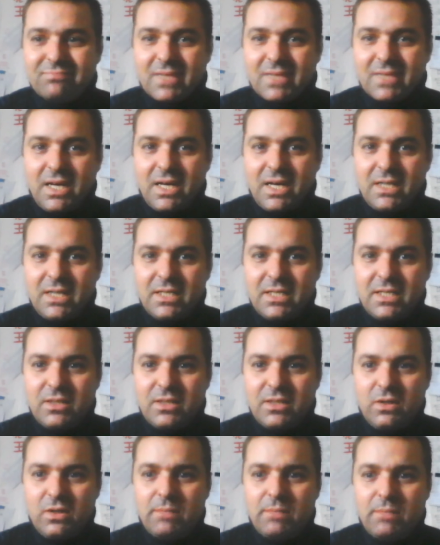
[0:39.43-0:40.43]
I think the
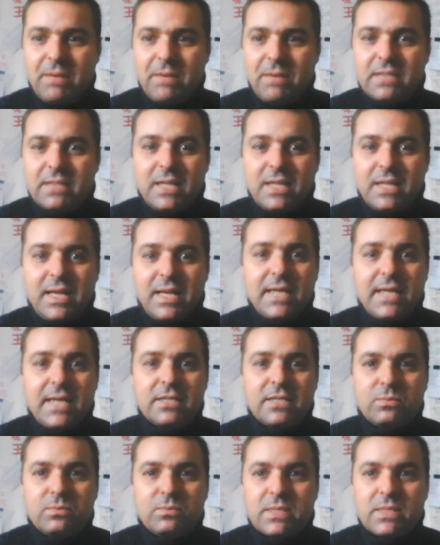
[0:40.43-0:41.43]
only part I
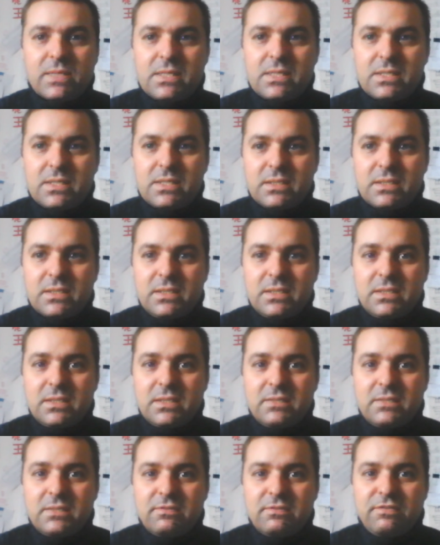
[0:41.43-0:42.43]
liked was
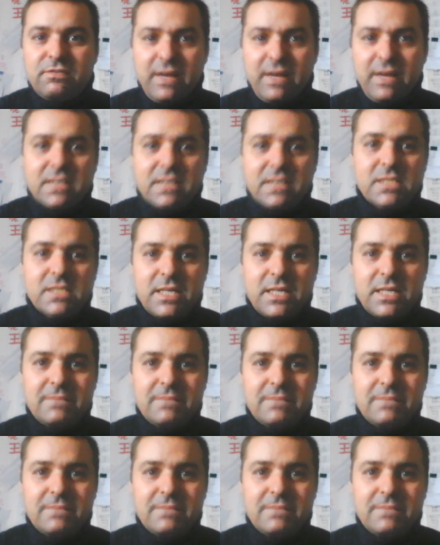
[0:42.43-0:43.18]
the final scene